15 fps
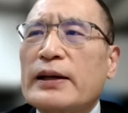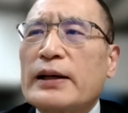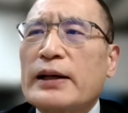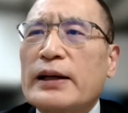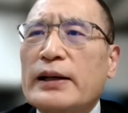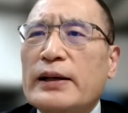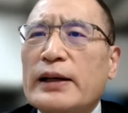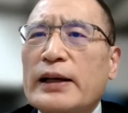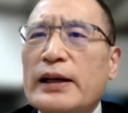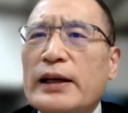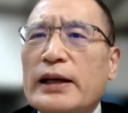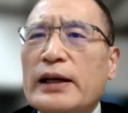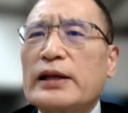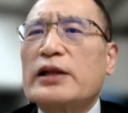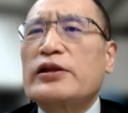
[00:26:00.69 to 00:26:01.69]
Uh,
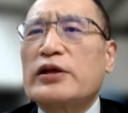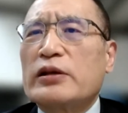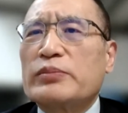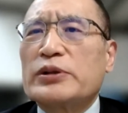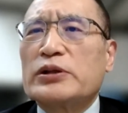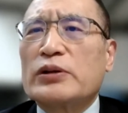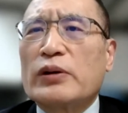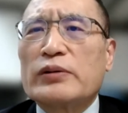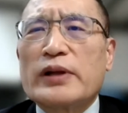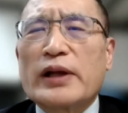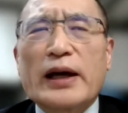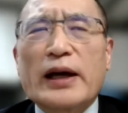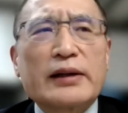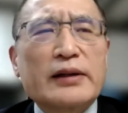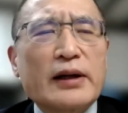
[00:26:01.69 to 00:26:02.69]
anything beyond that,